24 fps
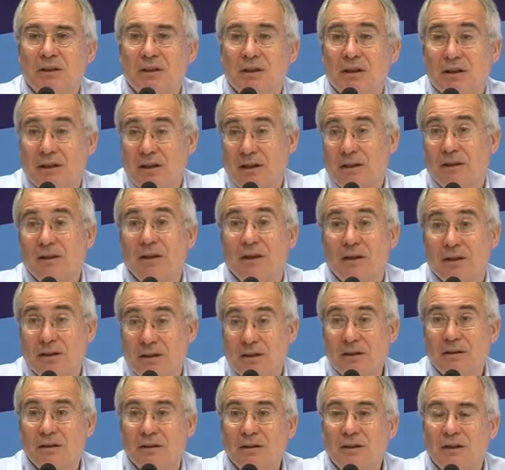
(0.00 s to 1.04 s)
and I
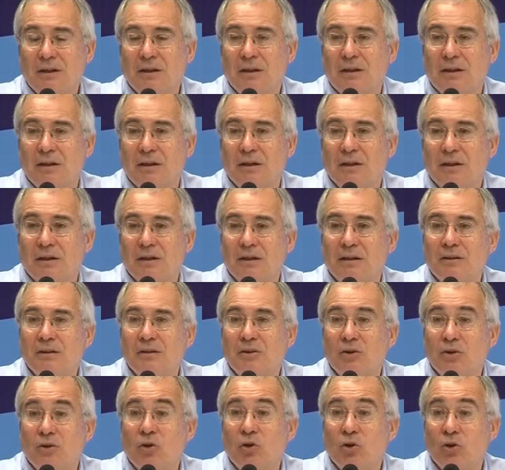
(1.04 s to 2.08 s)
think India
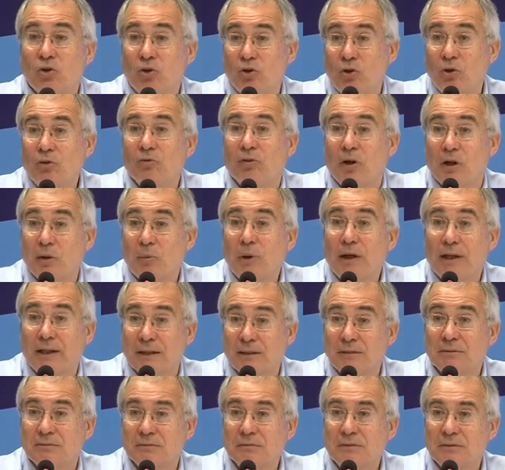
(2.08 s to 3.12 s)
could do very
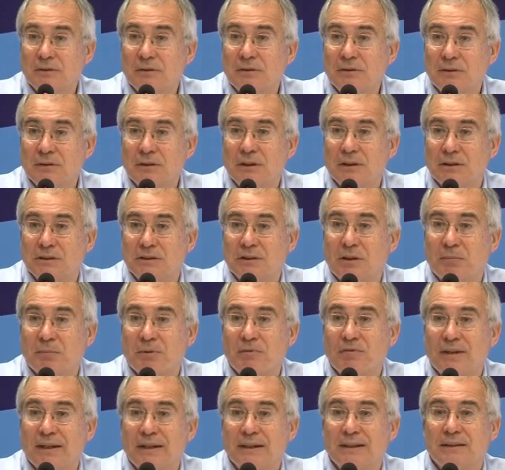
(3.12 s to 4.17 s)
well in some
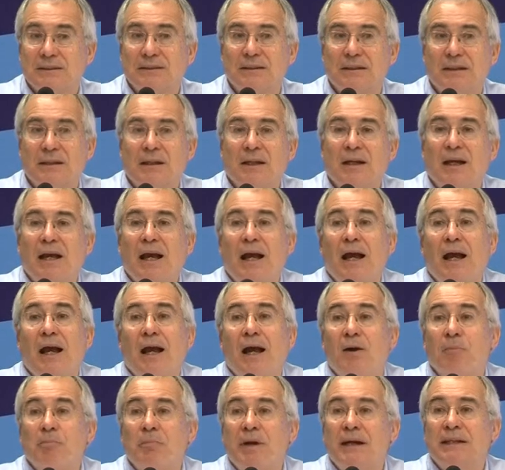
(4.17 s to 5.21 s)
of these,
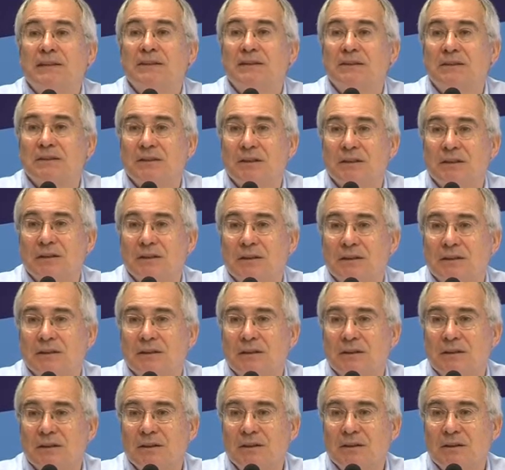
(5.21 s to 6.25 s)
how best
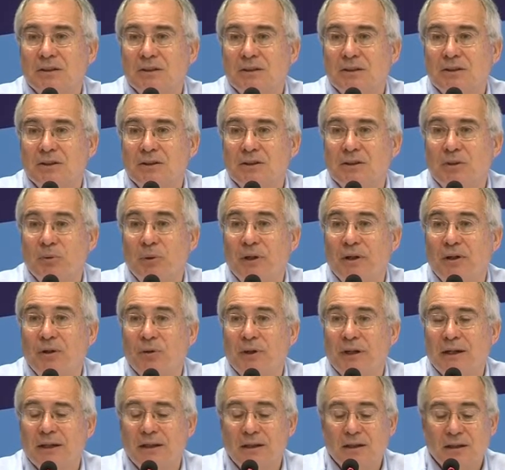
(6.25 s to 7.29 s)
do we do
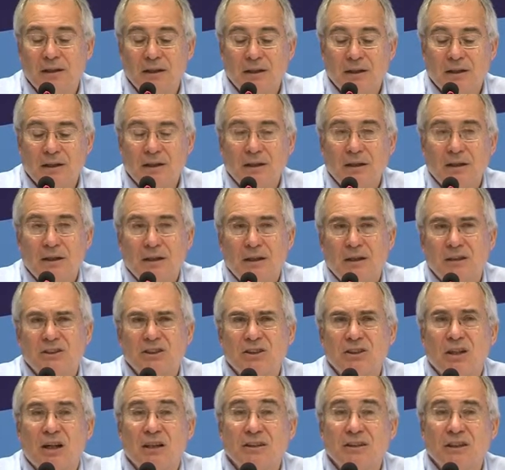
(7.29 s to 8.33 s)
it? And
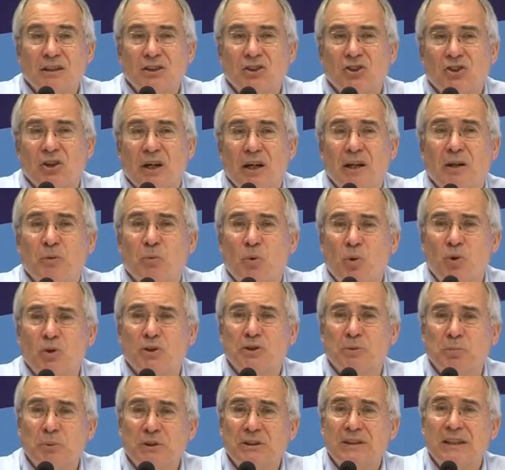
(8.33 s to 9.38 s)
starting trade
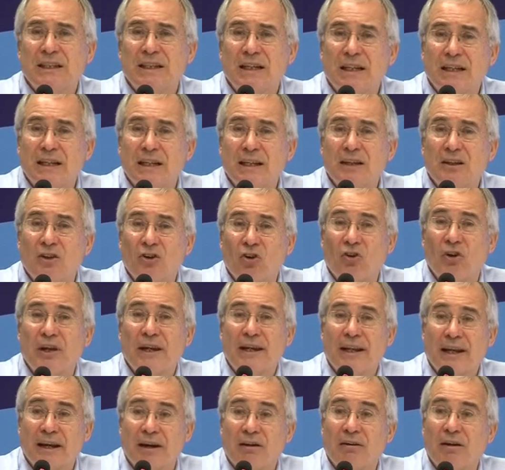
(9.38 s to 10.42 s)
wars, particularly in
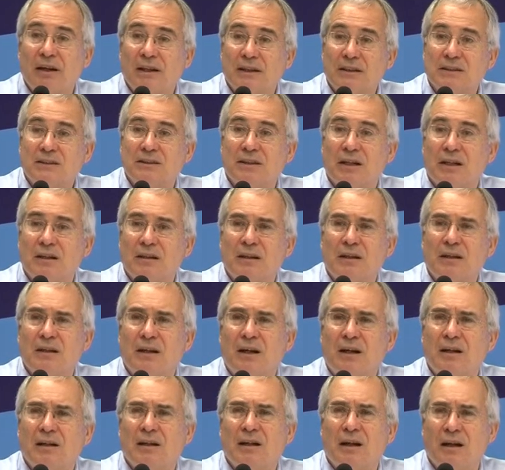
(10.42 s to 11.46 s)
green areas,
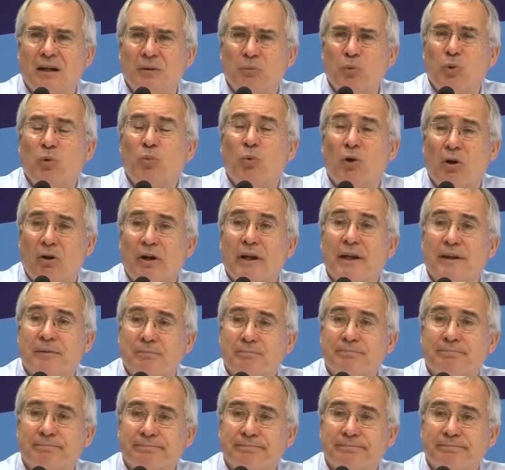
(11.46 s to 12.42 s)
I would worry.